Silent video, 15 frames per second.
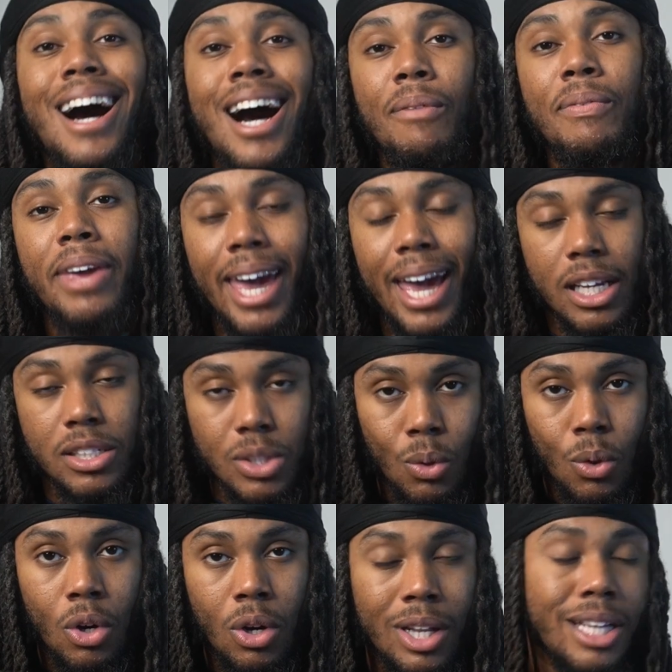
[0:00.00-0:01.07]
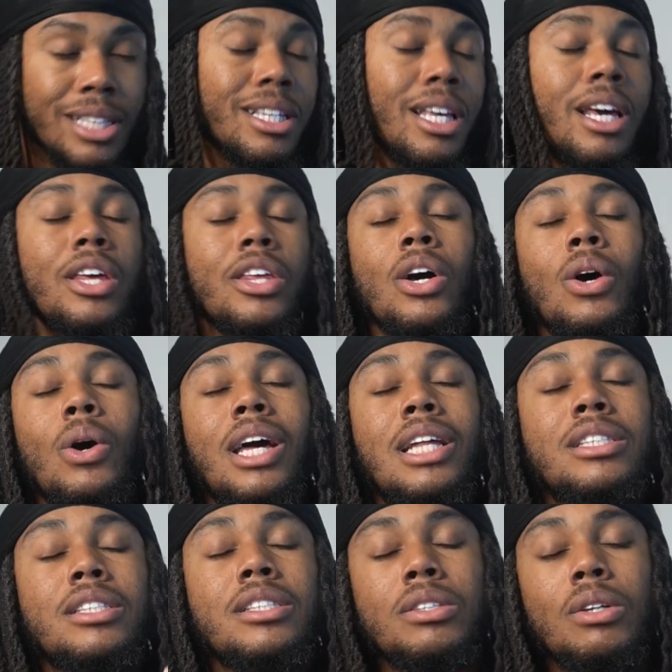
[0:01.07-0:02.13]
of castor oil is, yo,
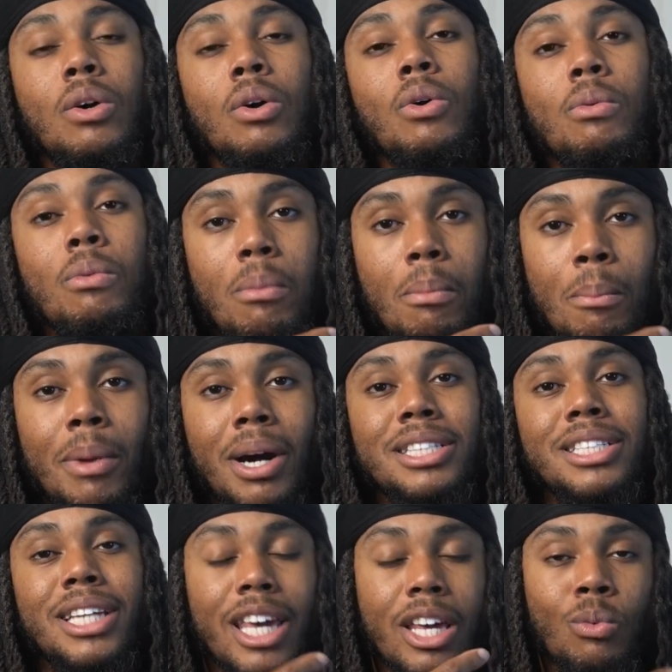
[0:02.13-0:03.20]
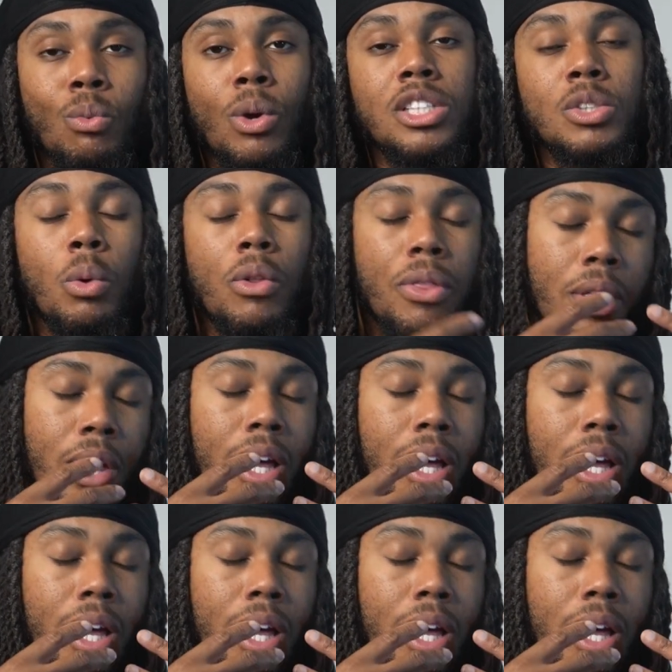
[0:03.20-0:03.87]
it's so much enriched with